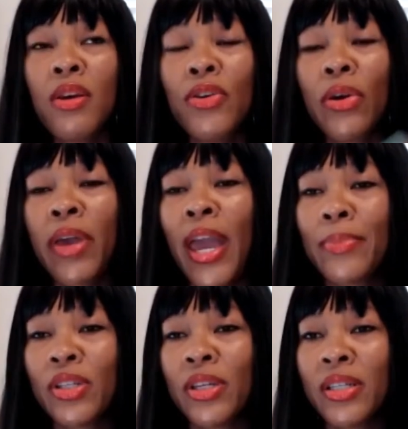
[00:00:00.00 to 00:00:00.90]
you know came
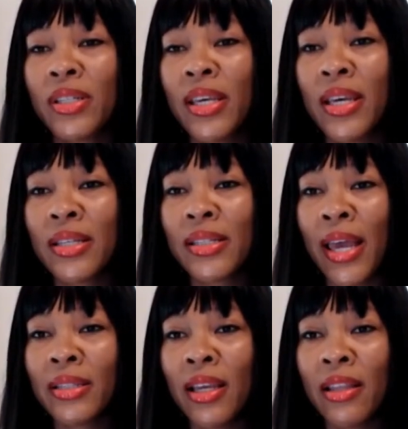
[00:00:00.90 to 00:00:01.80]
to his kids
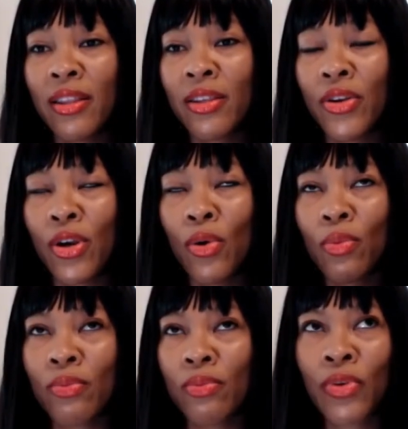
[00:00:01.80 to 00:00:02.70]
18th you
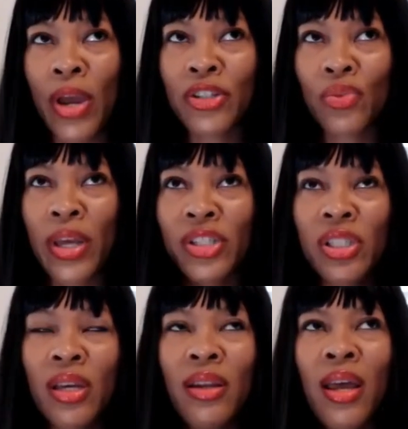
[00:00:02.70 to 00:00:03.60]
know
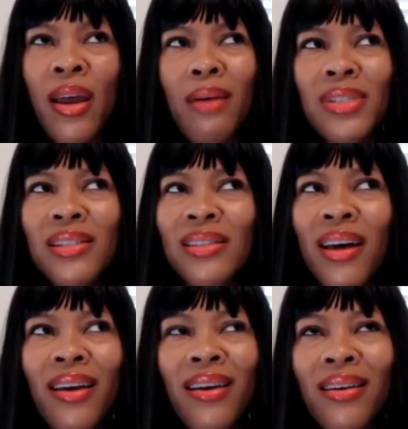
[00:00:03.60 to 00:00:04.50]
graduation and i'm just
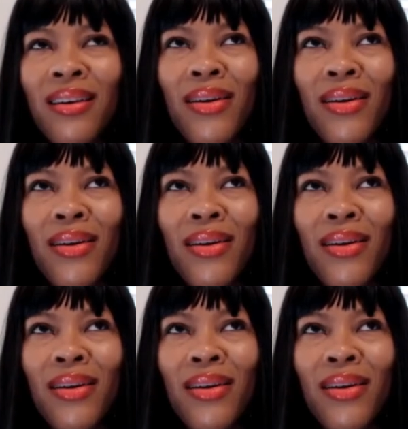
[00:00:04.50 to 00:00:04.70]
like